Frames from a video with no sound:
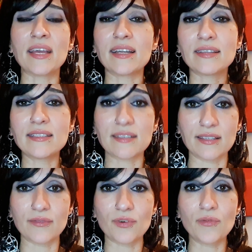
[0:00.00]
Now, there's
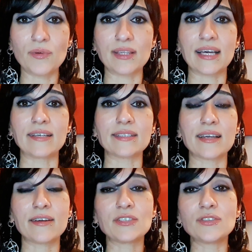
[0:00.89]
nothing wrong with that,
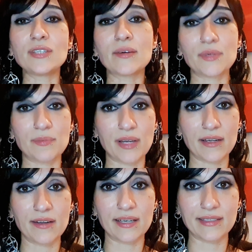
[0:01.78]
and I do that with my
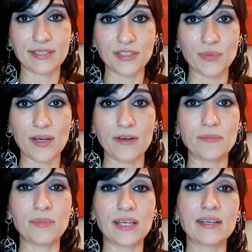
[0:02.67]
clients as
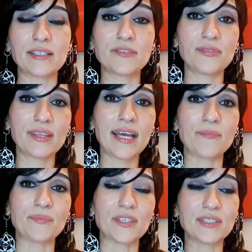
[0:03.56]
well, because for
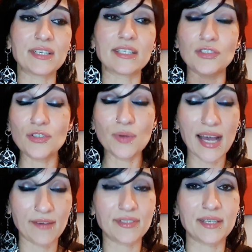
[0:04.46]
them, you see, I do
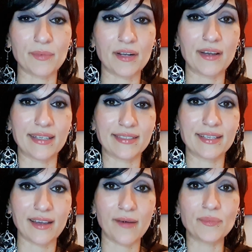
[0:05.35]
have some clients
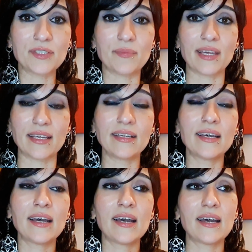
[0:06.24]
that come to me